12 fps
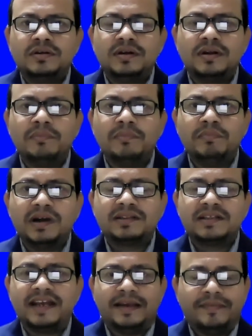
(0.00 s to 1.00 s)
Number
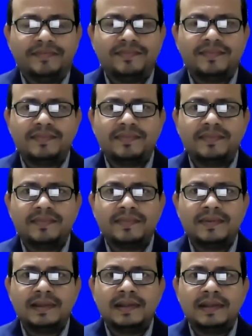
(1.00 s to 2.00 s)
three,
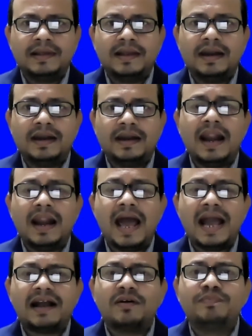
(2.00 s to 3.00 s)

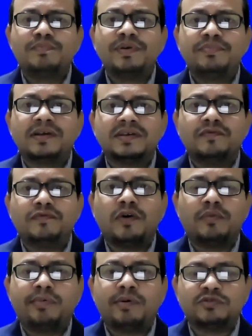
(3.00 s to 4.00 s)
lack of preparation
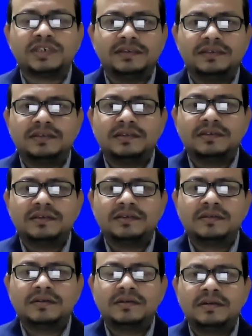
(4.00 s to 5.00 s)
for promotions.
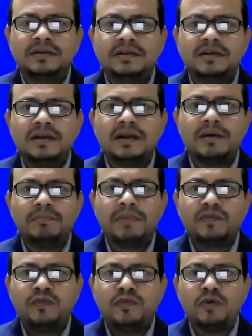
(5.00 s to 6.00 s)
Number
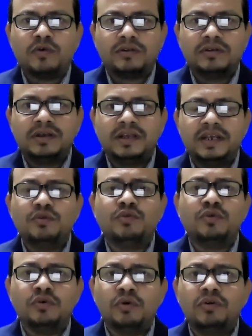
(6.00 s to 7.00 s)
four,
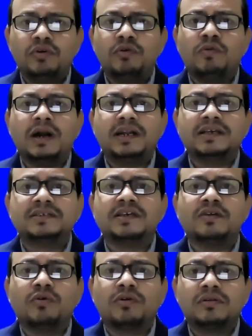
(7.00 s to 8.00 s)
you don't know what is
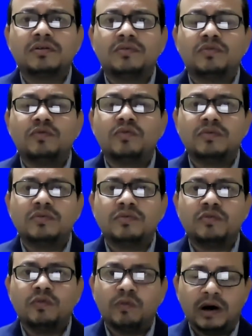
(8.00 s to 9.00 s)
your
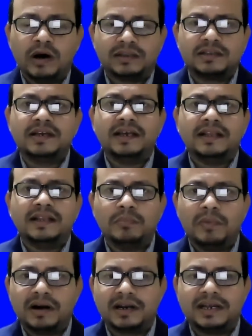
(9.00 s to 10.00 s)
worth in the
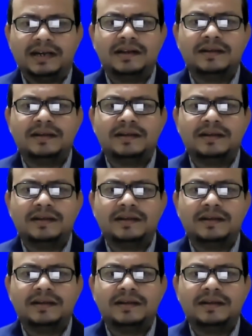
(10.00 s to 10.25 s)
market.